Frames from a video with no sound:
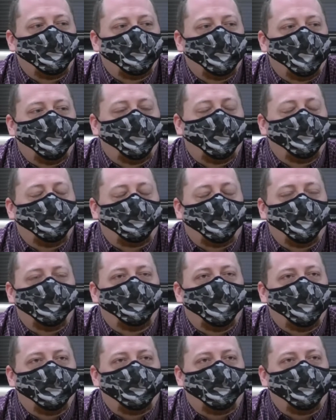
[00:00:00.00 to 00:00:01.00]
I've always
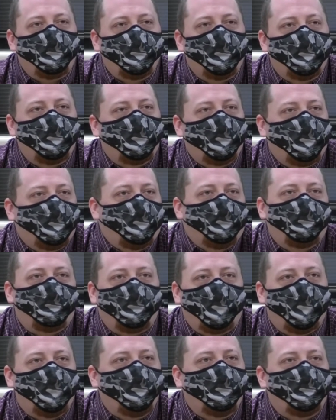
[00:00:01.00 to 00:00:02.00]
loved history. I love
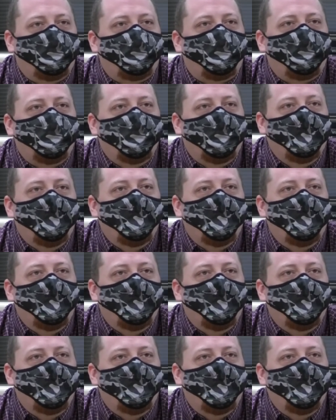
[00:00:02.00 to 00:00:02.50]
science.